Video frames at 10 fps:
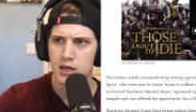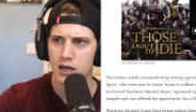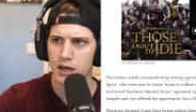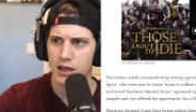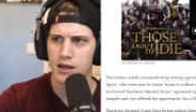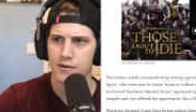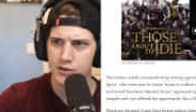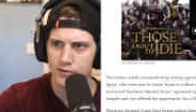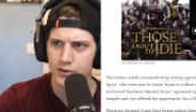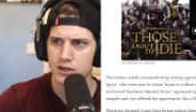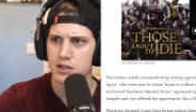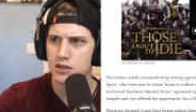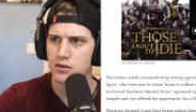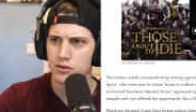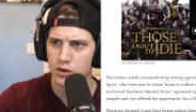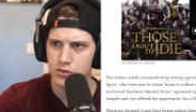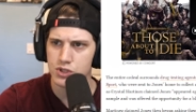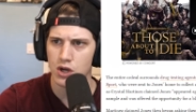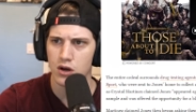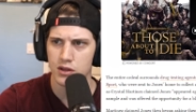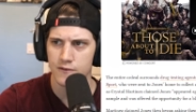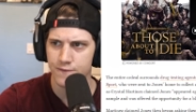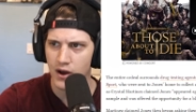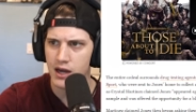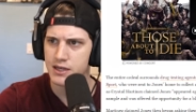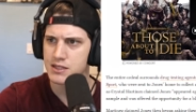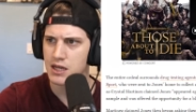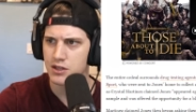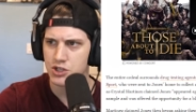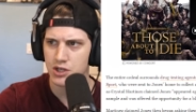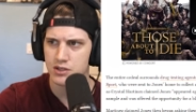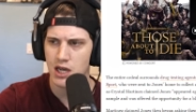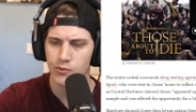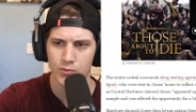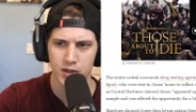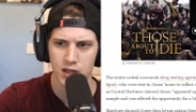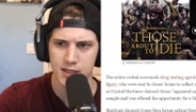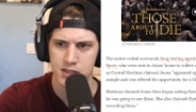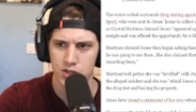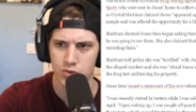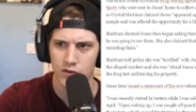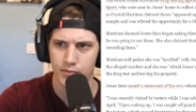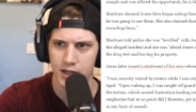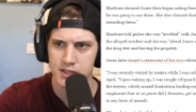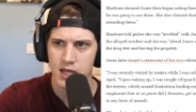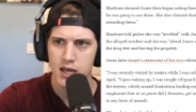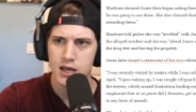Again, if convicted, those are the fines, and the jail time would be less than 12 months.